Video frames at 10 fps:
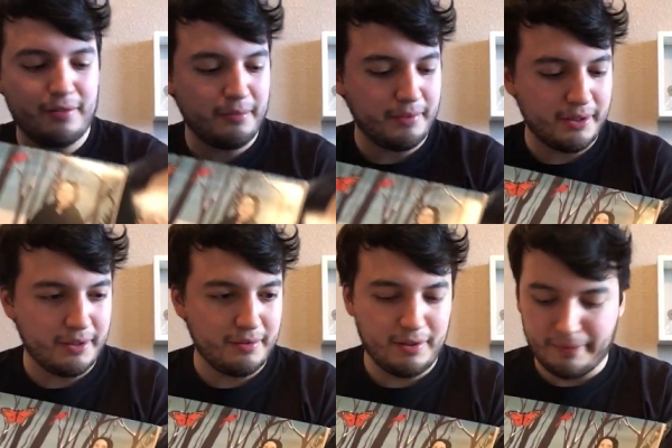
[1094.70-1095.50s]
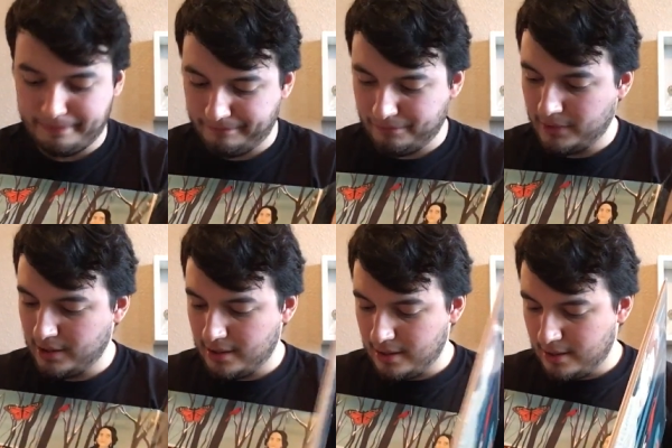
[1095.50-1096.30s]
some uh, deer.
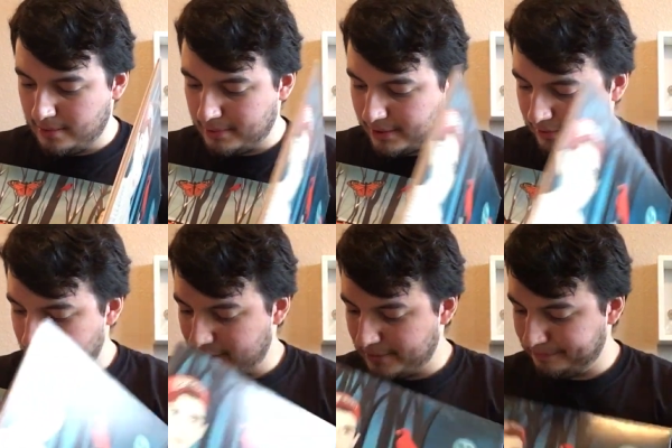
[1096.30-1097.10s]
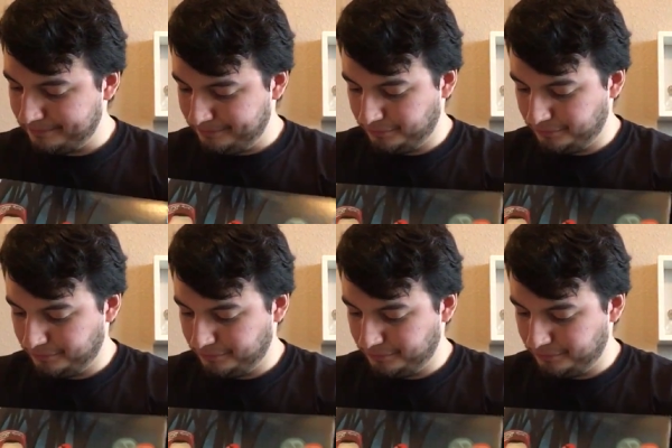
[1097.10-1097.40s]
But um,